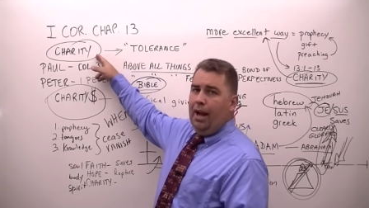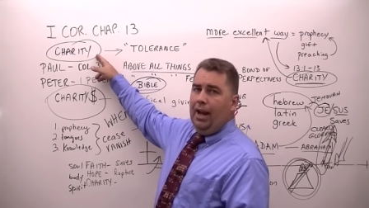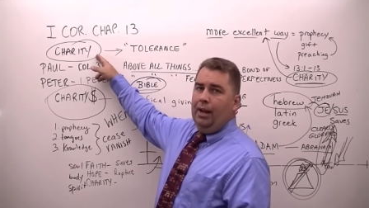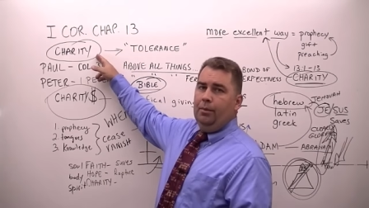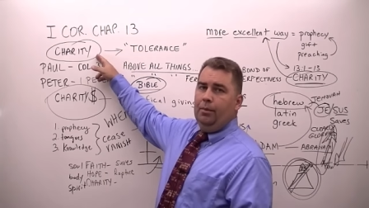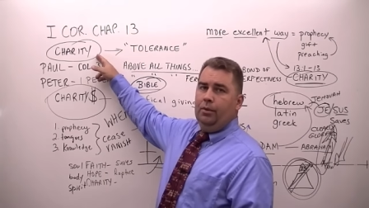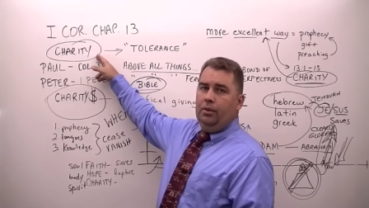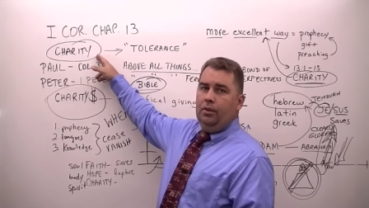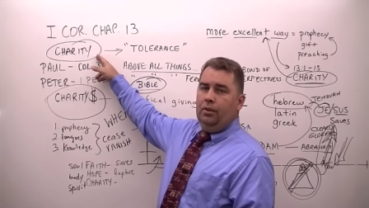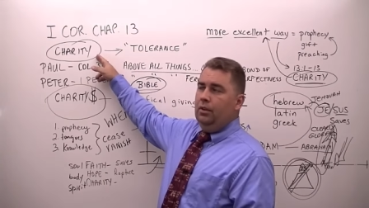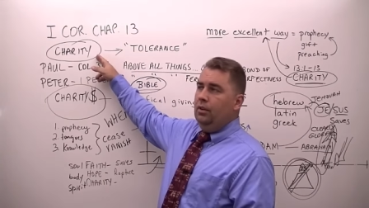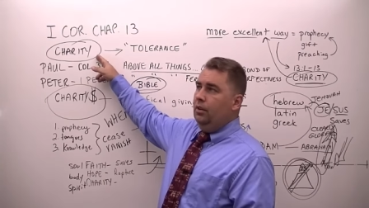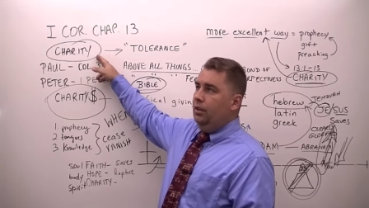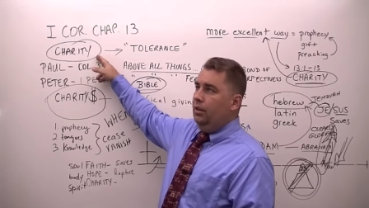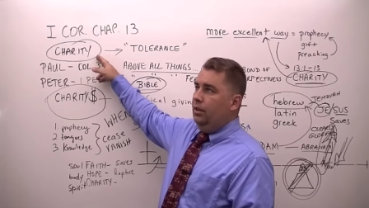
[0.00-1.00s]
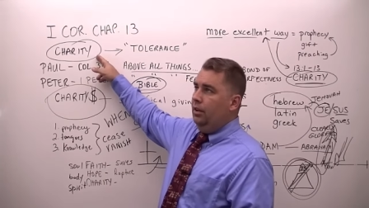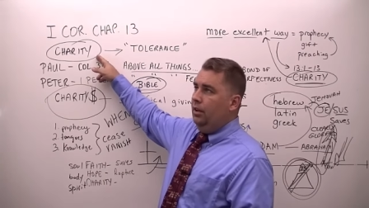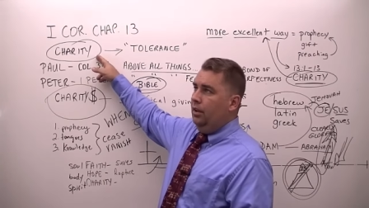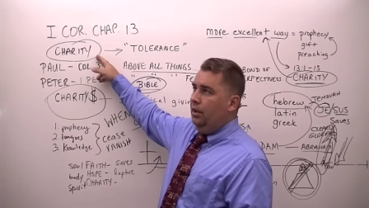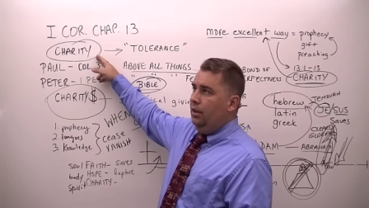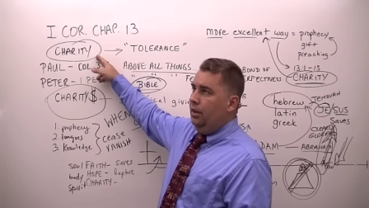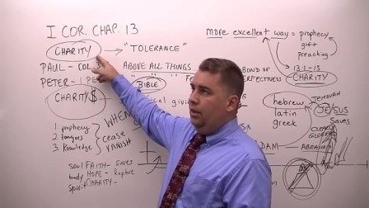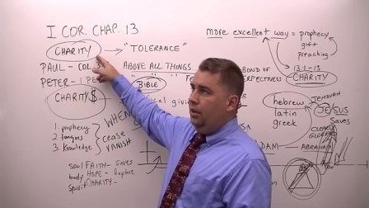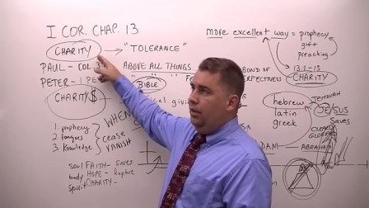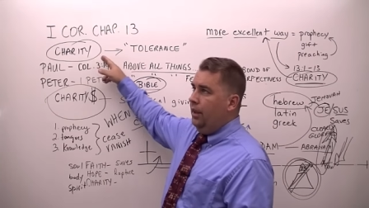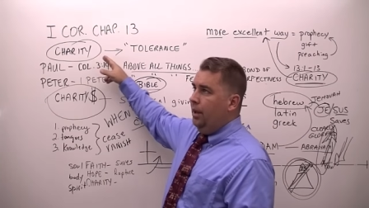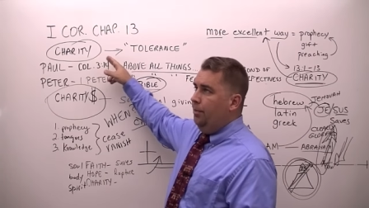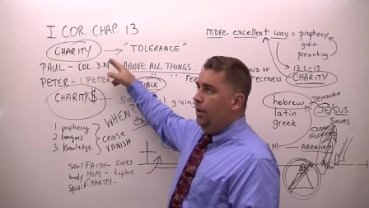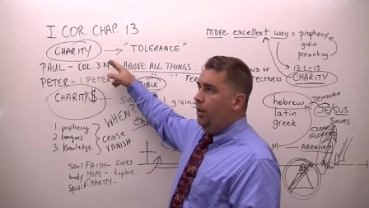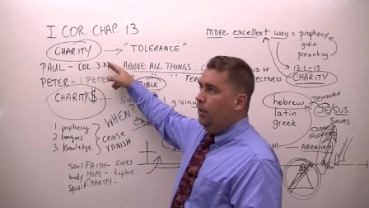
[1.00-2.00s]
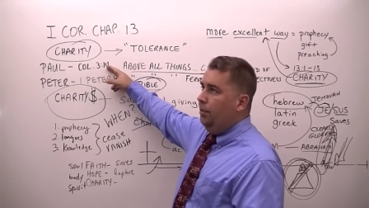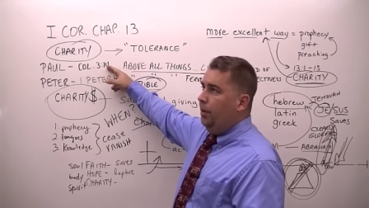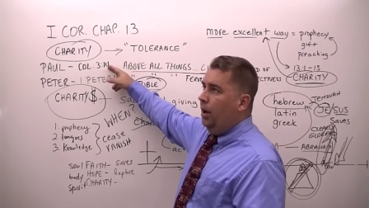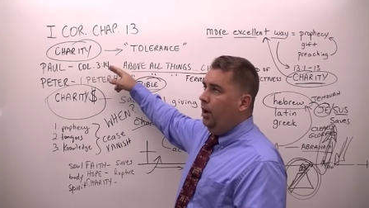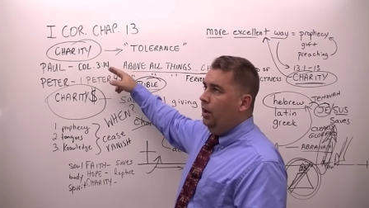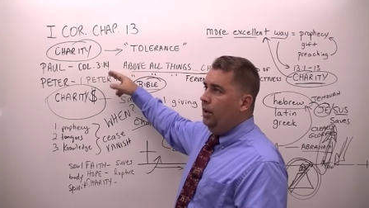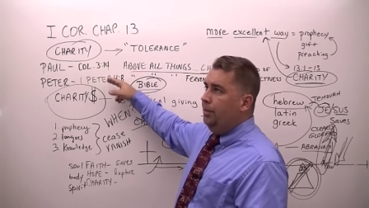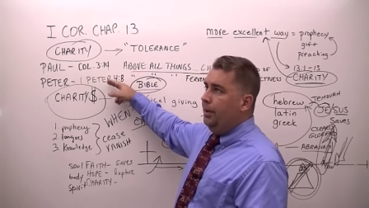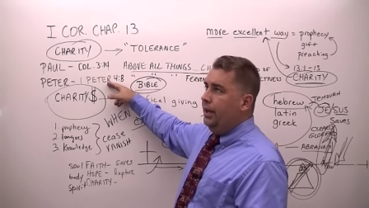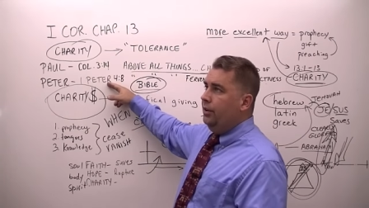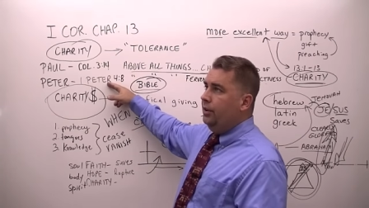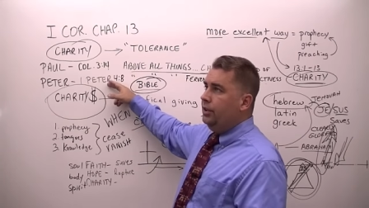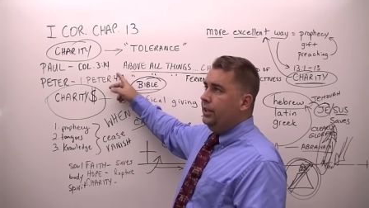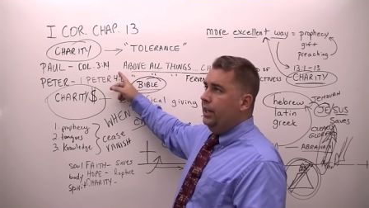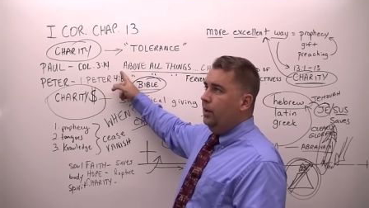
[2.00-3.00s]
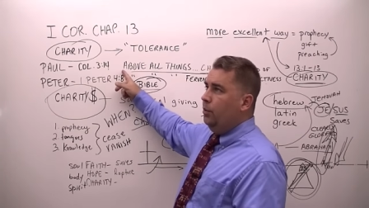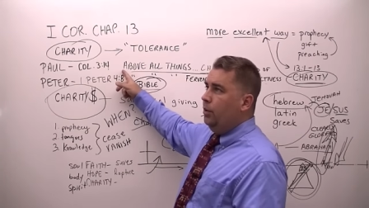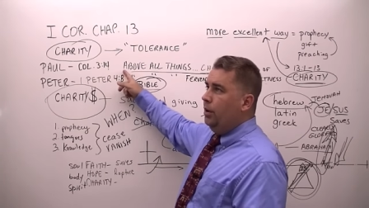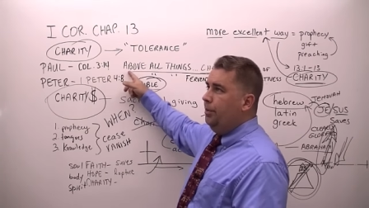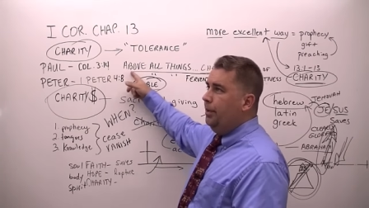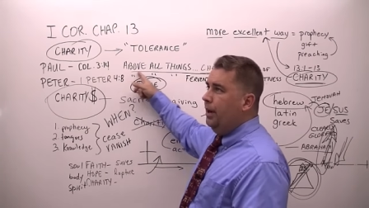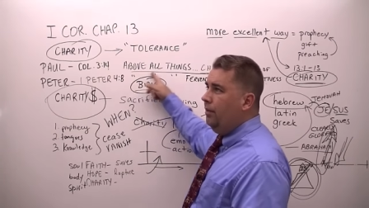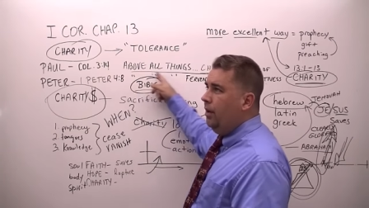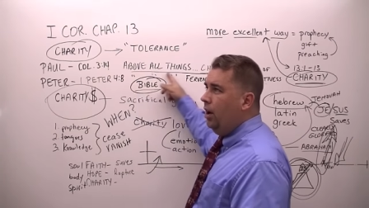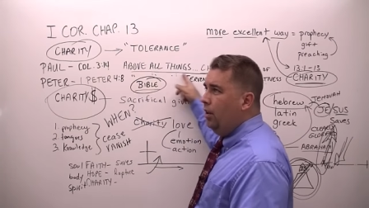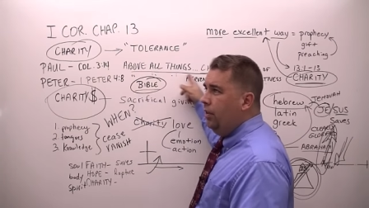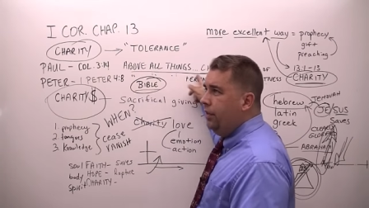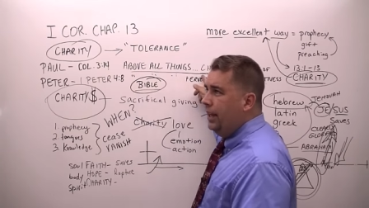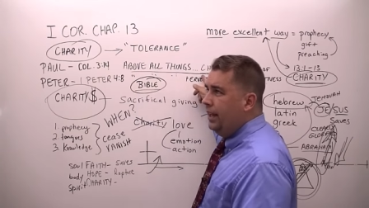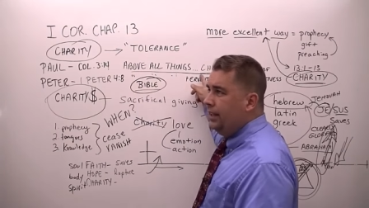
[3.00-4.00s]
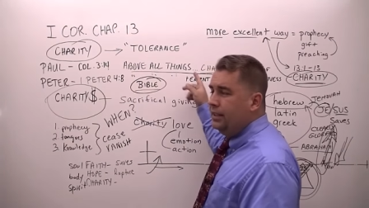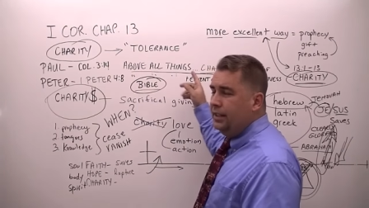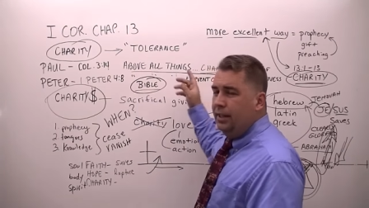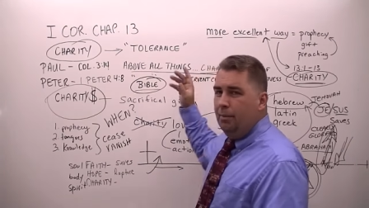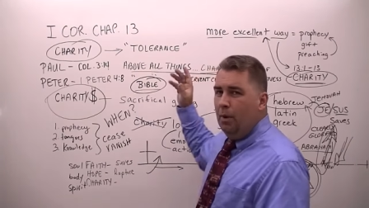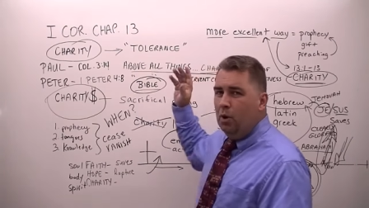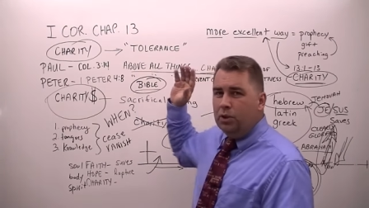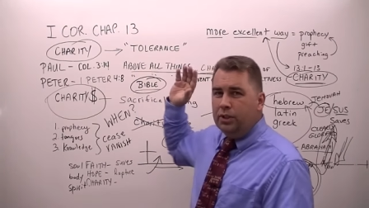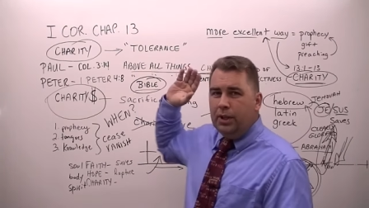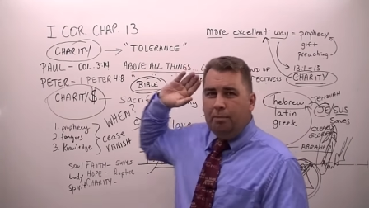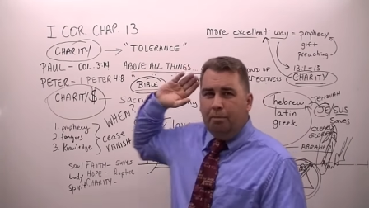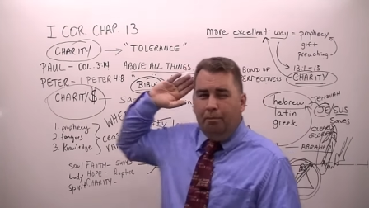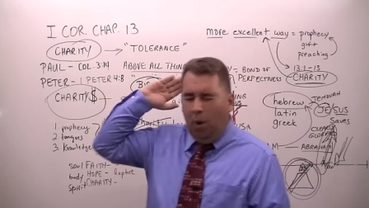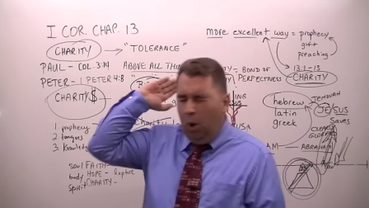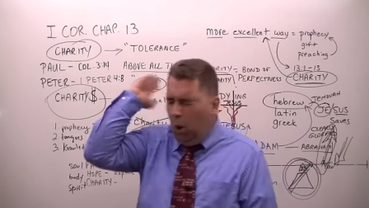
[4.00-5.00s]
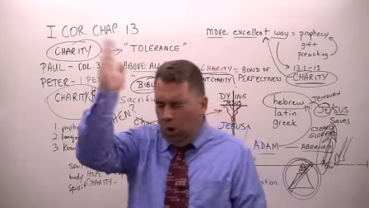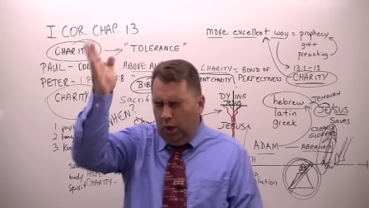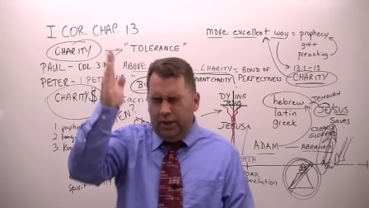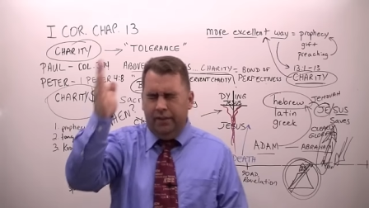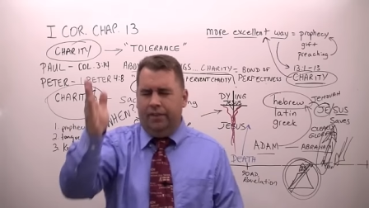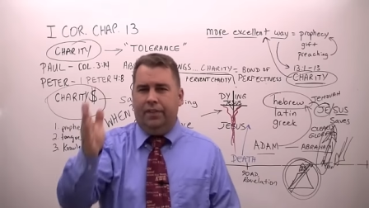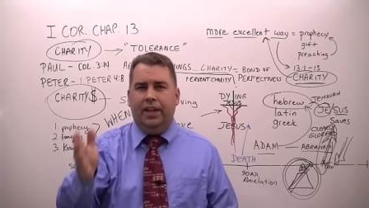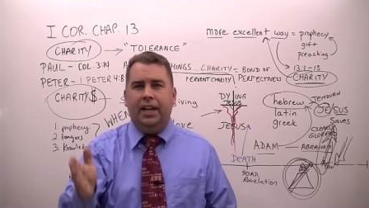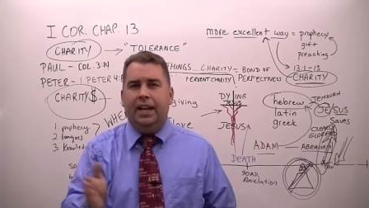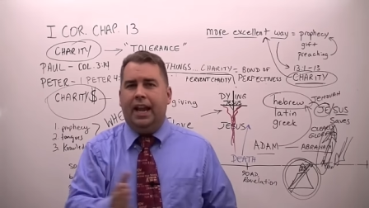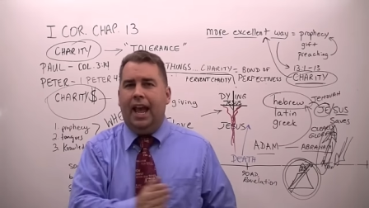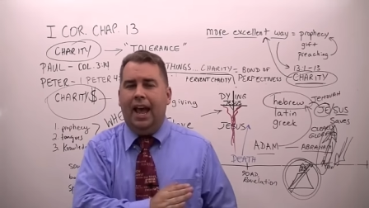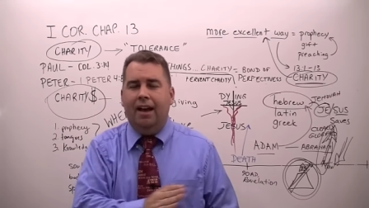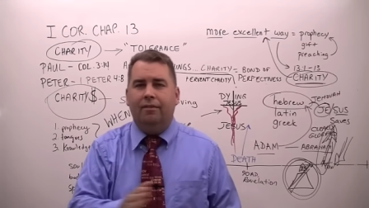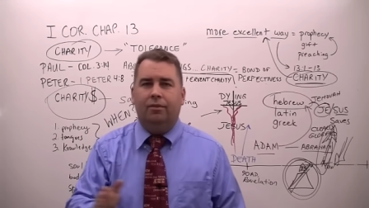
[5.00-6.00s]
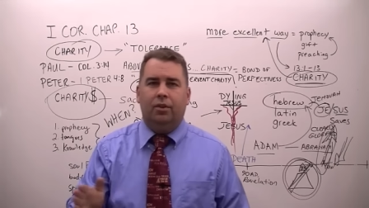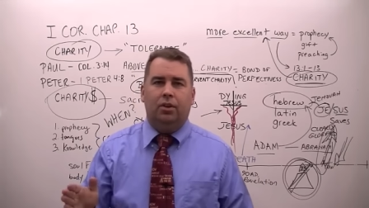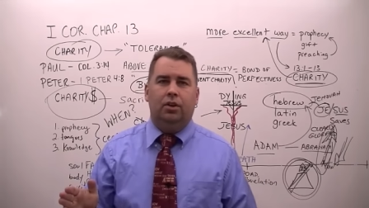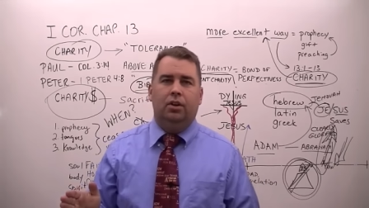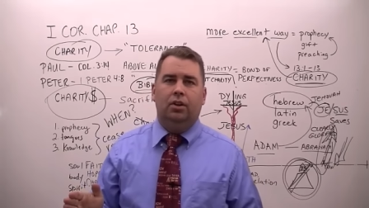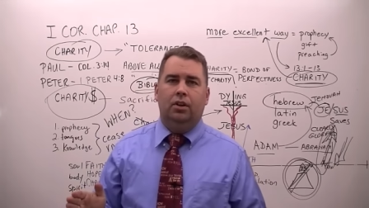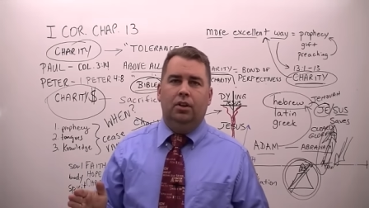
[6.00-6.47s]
the Bible, that both Paul and Peter said were above all things the most important thing ever,